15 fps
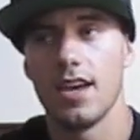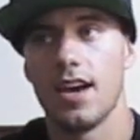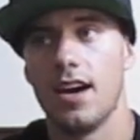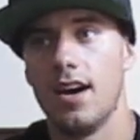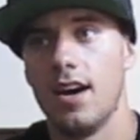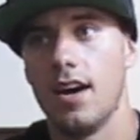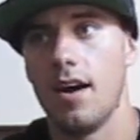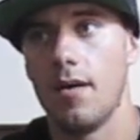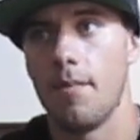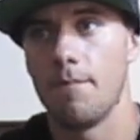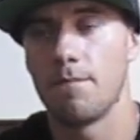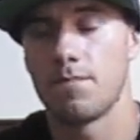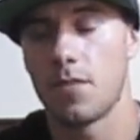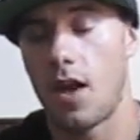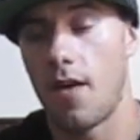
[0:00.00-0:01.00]

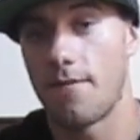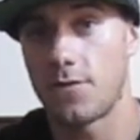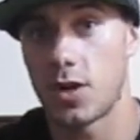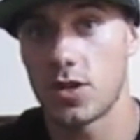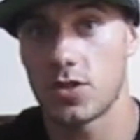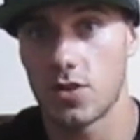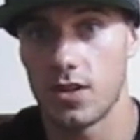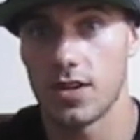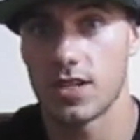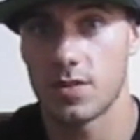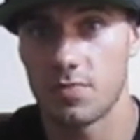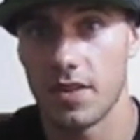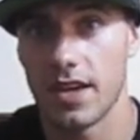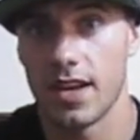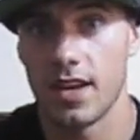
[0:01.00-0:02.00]
First I'll
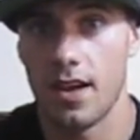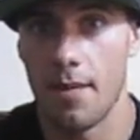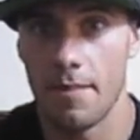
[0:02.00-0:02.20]
explain.